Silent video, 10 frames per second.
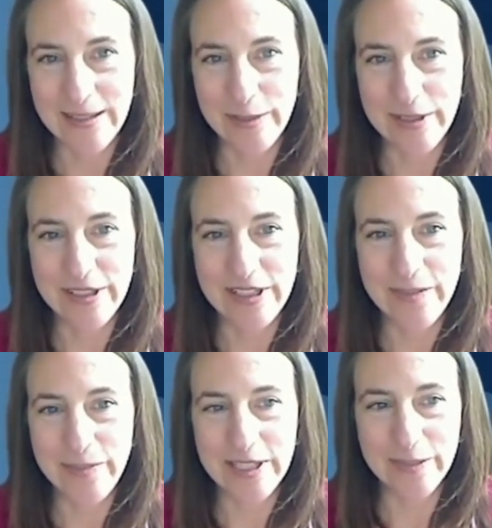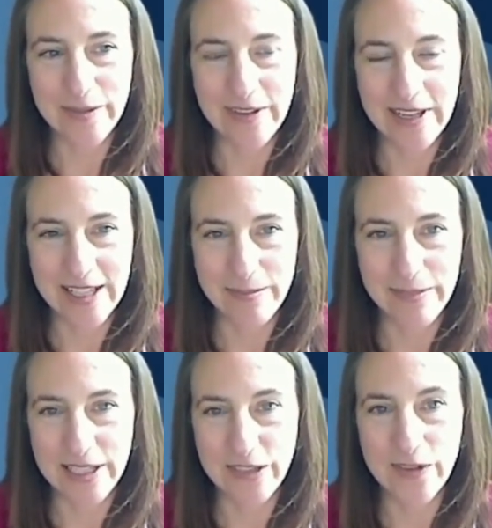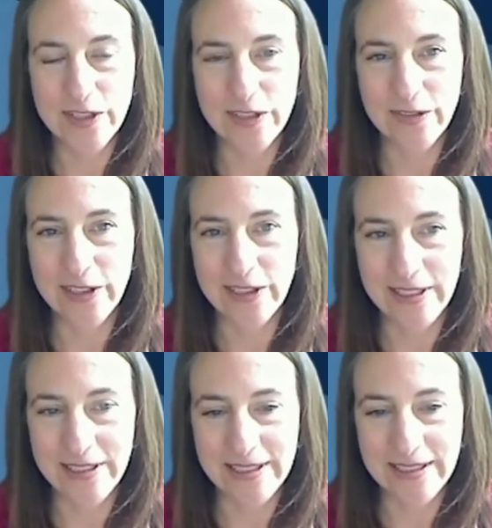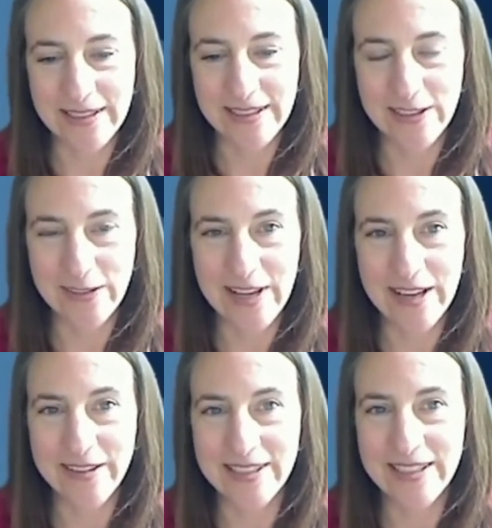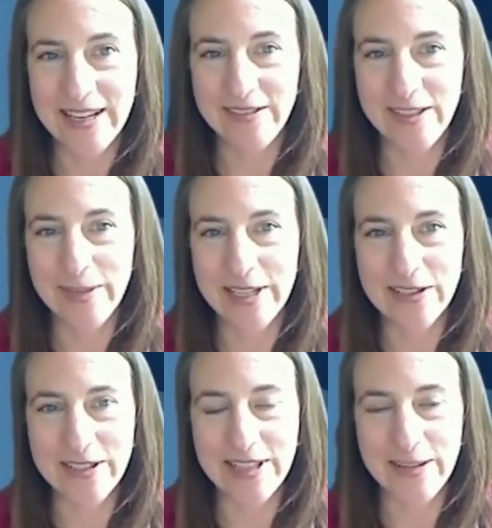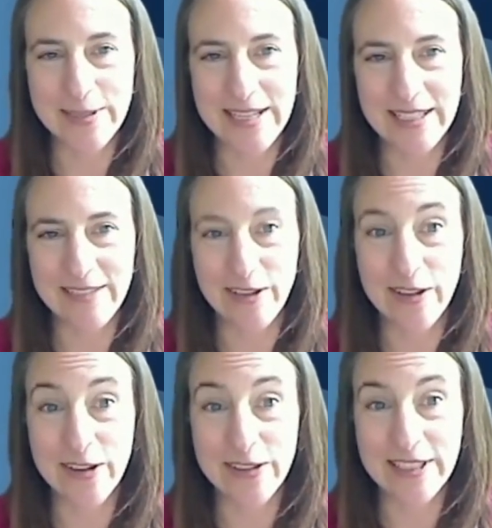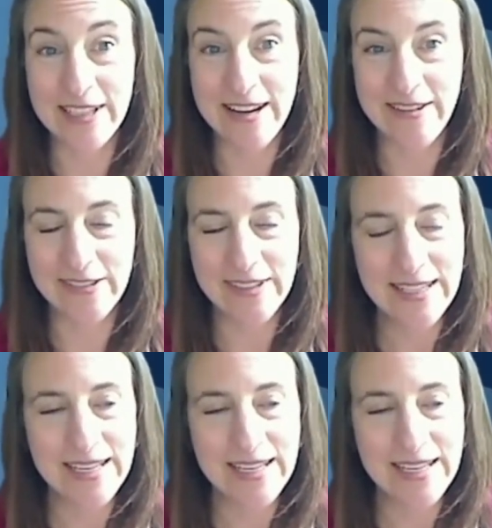with the GPs providing updates, first of all, on the sort of health and safety measures they were taking for their own staff,